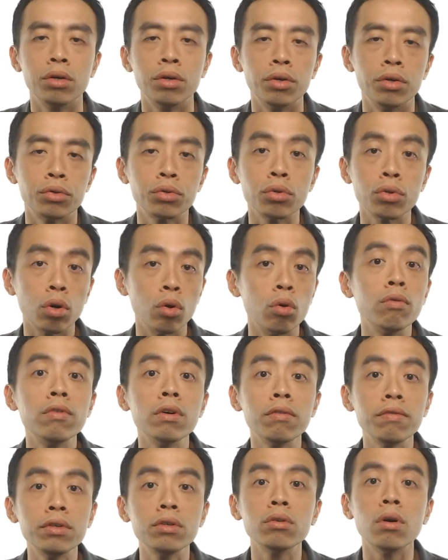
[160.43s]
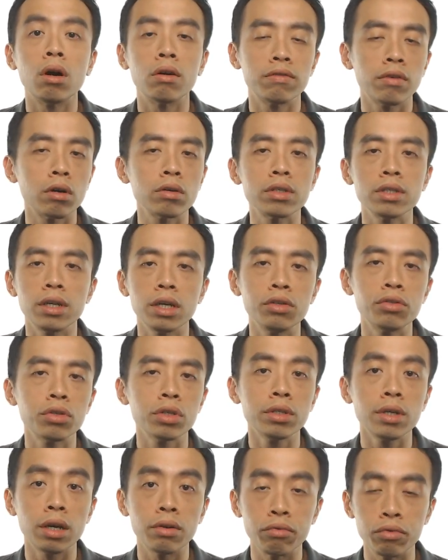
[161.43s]
So the overview of
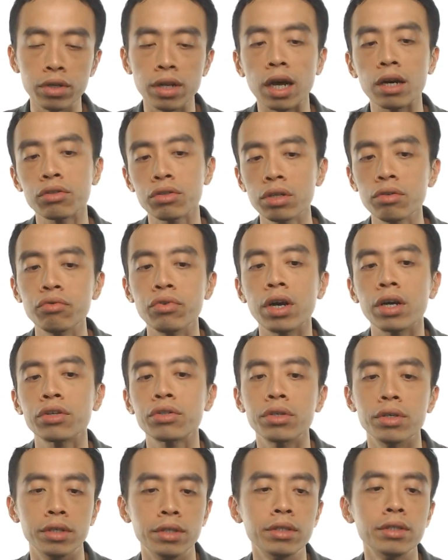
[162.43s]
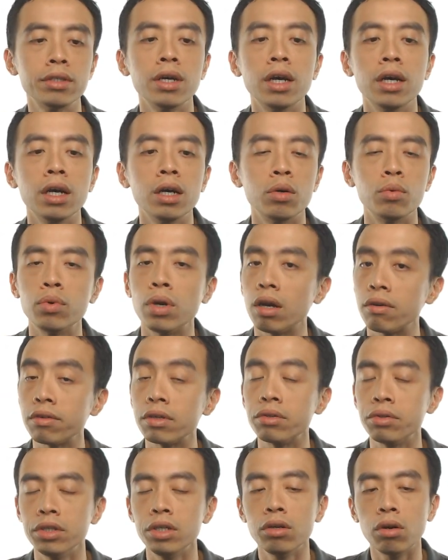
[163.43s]
oxidation and reduction reactions, we have
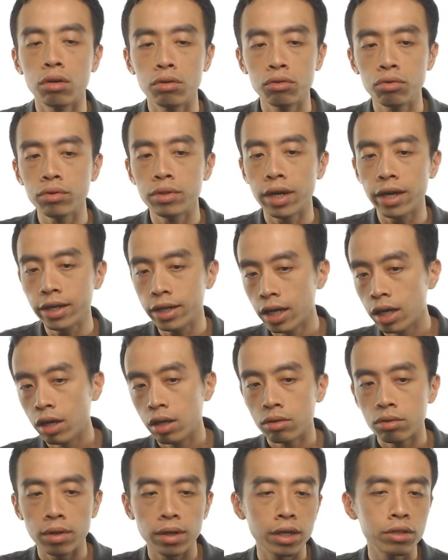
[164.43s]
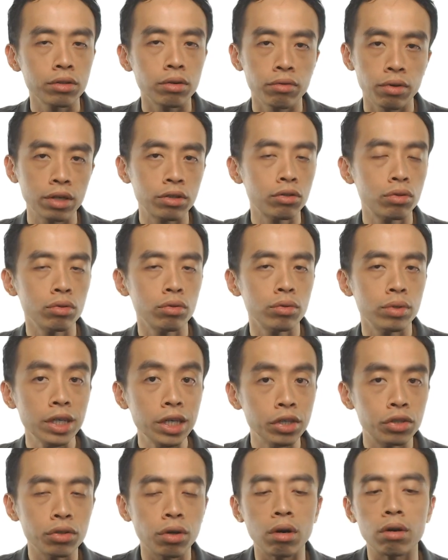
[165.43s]
already gone through that. So let's run through
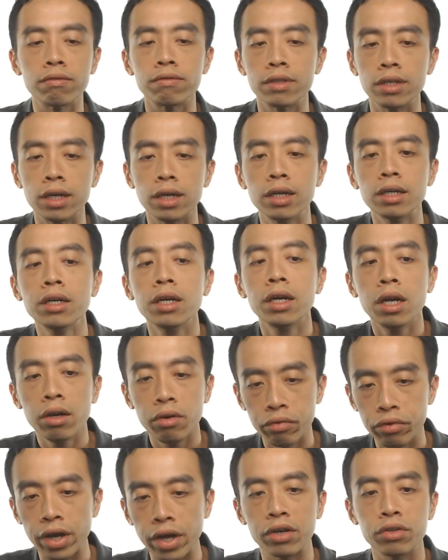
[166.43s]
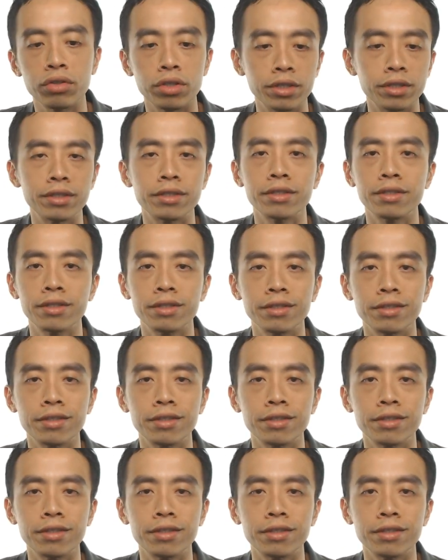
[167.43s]
each of the reactions.